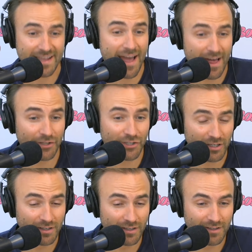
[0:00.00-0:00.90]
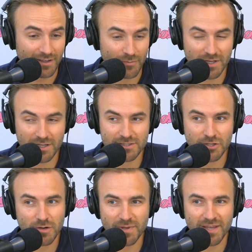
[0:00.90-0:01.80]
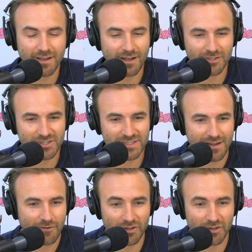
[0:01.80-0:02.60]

calendar because European countries have all